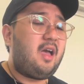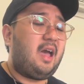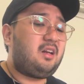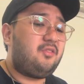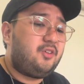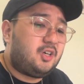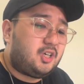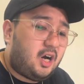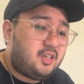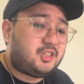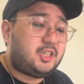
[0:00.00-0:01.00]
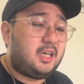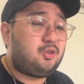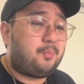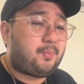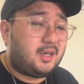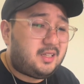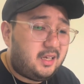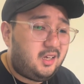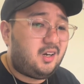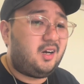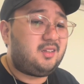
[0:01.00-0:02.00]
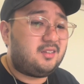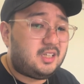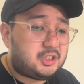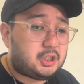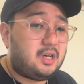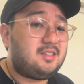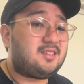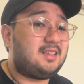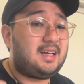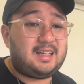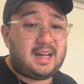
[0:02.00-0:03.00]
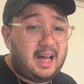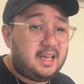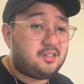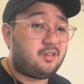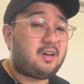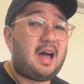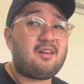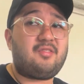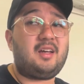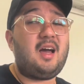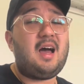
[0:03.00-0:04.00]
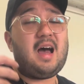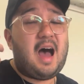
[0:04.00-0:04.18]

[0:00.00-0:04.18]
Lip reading: and if you rush into particular decisions in the guise of having